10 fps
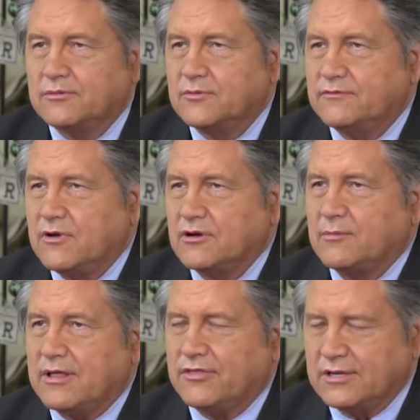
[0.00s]
because we've talked
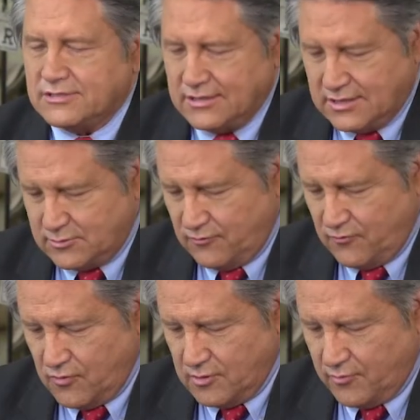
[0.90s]
about things like this
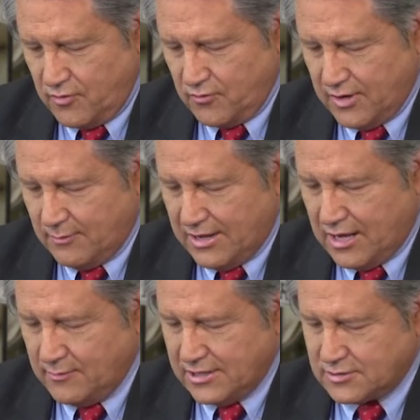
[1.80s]
before in the program, at
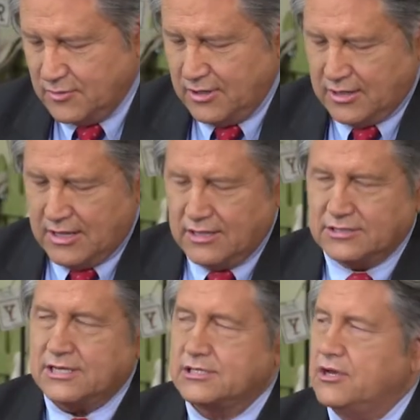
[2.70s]
Alamance Community
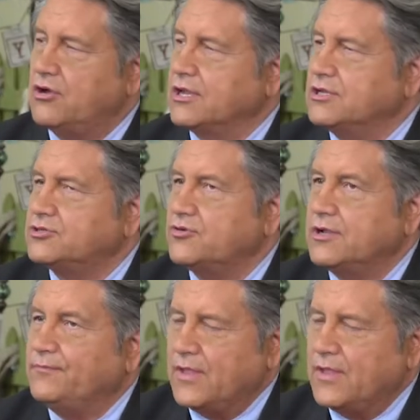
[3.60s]
College has a long history.